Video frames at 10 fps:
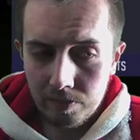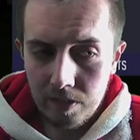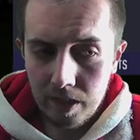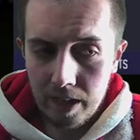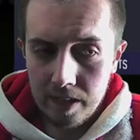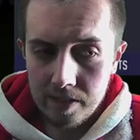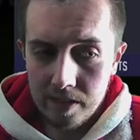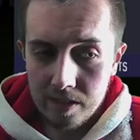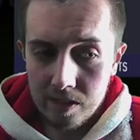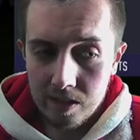
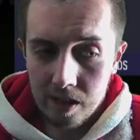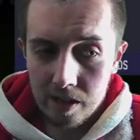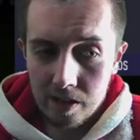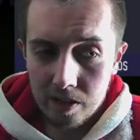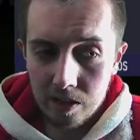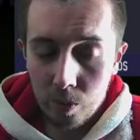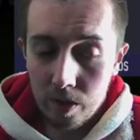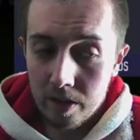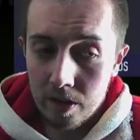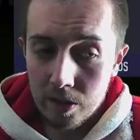86 is quite a
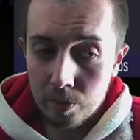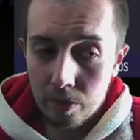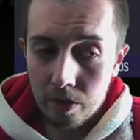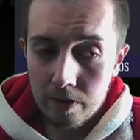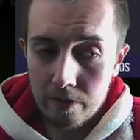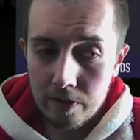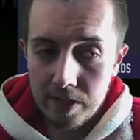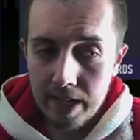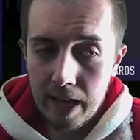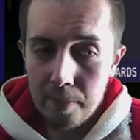nice one with only 50
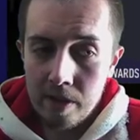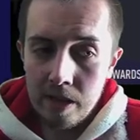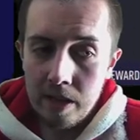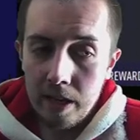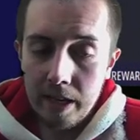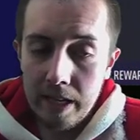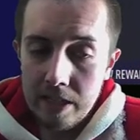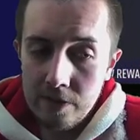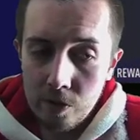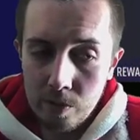chem, and
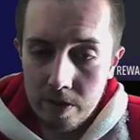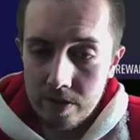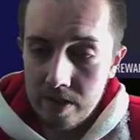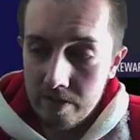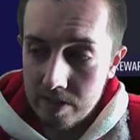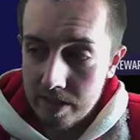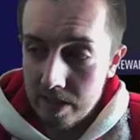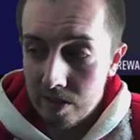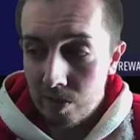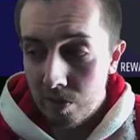84 with 70.
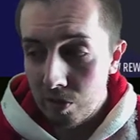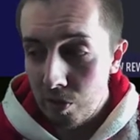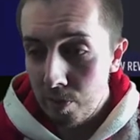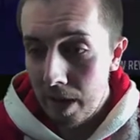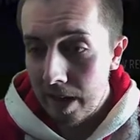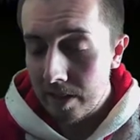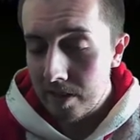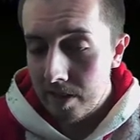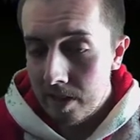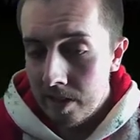That's not too bad,
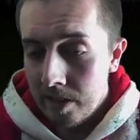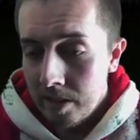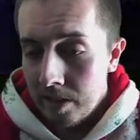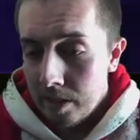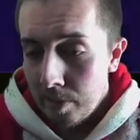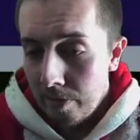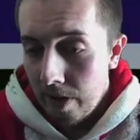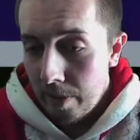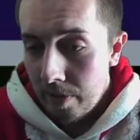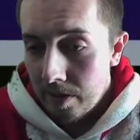to be
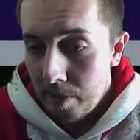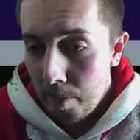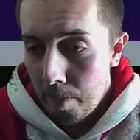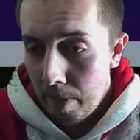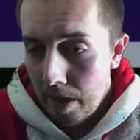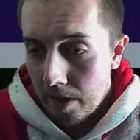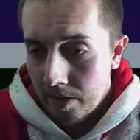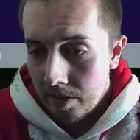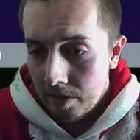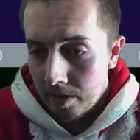fair, but it's a bit
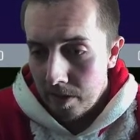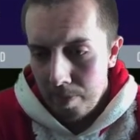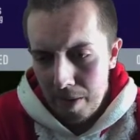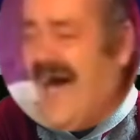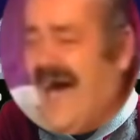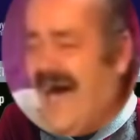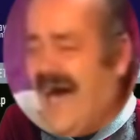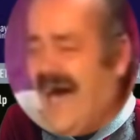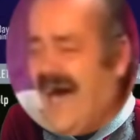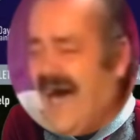
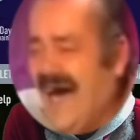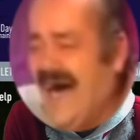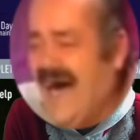pricey, I think,